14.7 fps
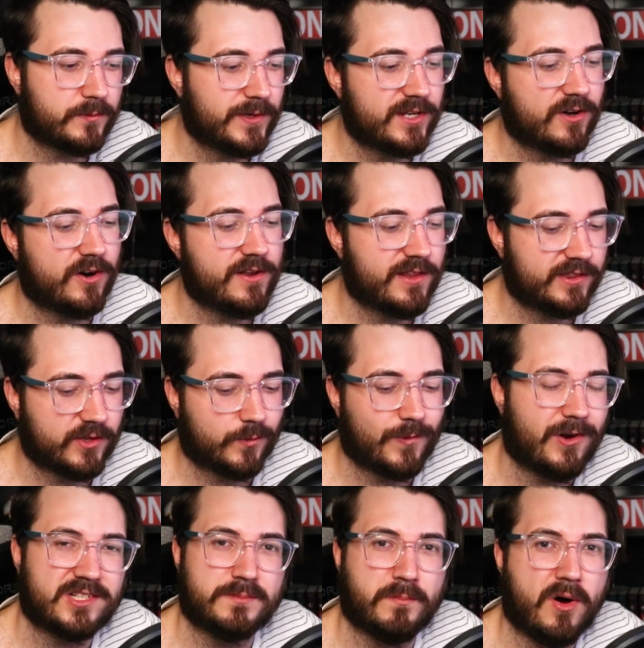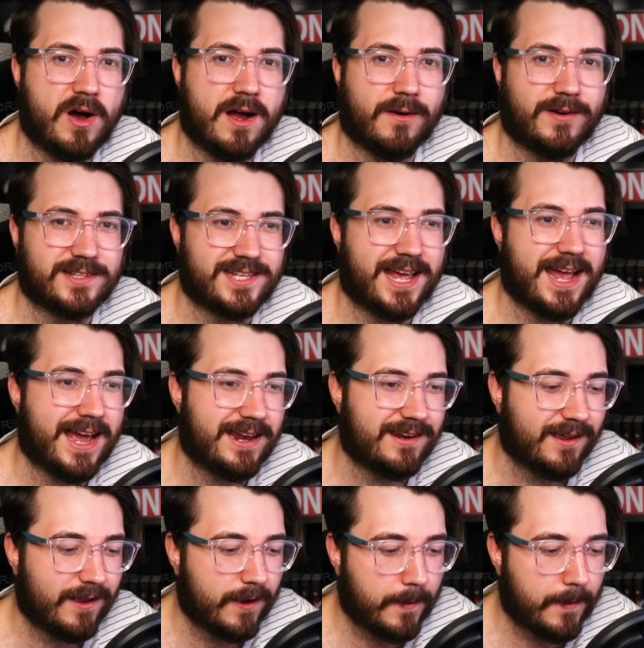we know that the Rocks Pirates had